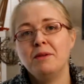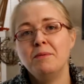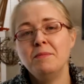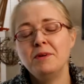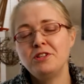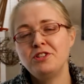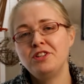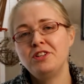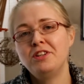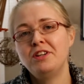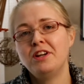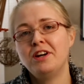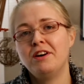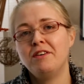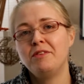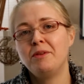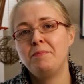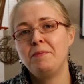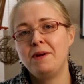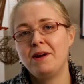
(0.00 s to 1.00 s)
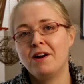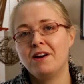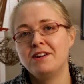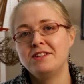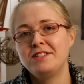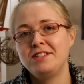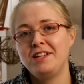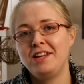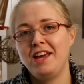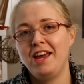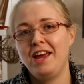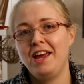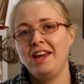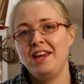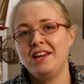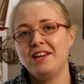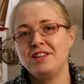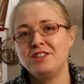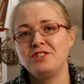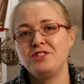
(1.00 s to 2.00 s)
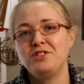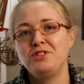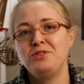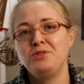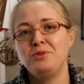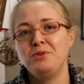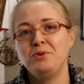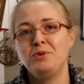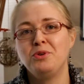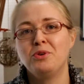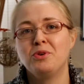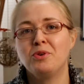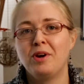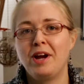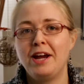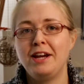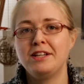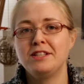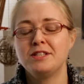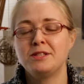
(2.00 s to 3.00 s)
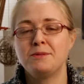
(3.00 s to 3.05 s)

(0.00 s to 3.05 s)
The mission of the PRCA is to create